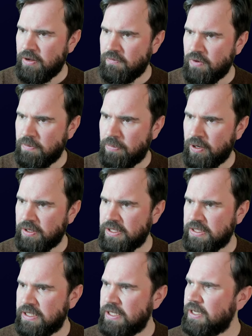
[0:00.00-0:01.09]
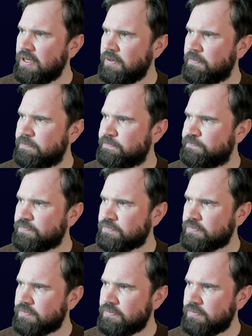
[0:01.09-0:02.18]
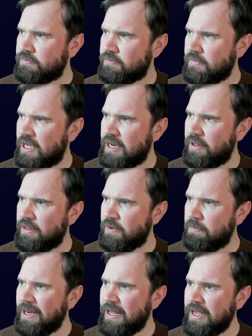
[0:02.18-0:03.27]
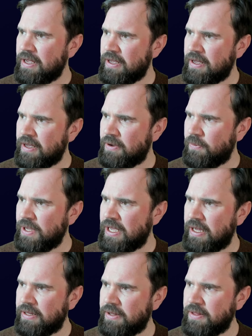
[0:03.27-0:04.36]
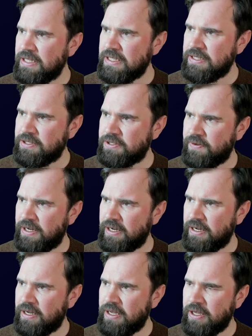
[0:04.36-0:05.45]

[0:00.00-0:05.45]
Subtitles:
We plug this in here, and now that we play, we get, this is the string